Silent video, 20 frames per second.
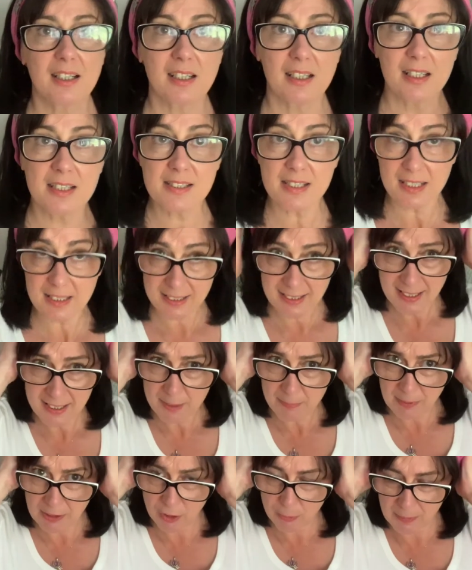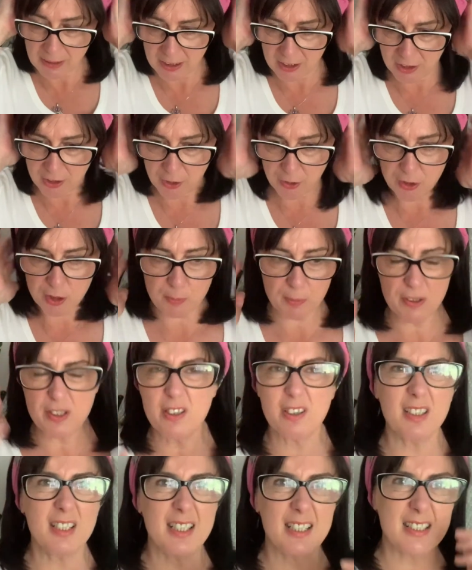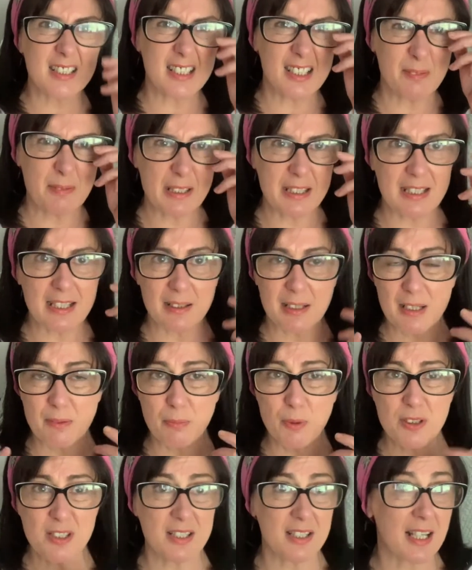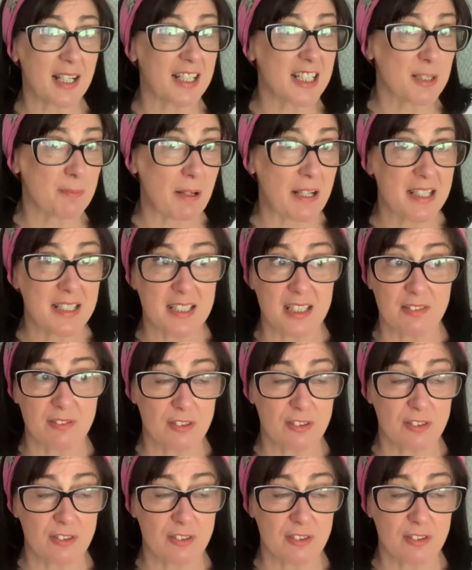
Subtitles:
So again, a little bit loose, but you can easily, I mean, it wasn't that expensive.